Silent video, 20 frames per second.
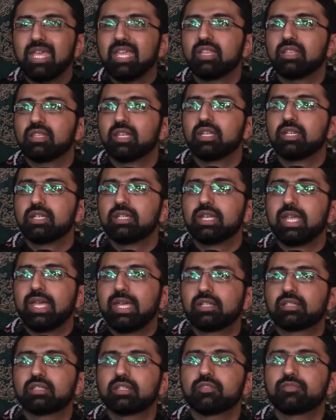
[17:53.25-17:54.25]
in the
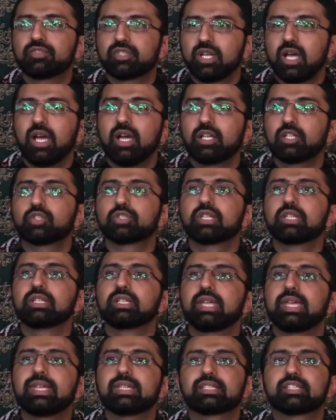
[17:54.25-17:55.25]
native tongue to the
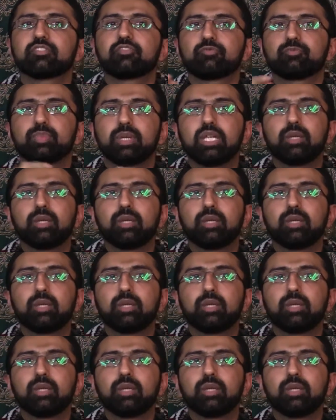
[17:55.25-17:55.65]
native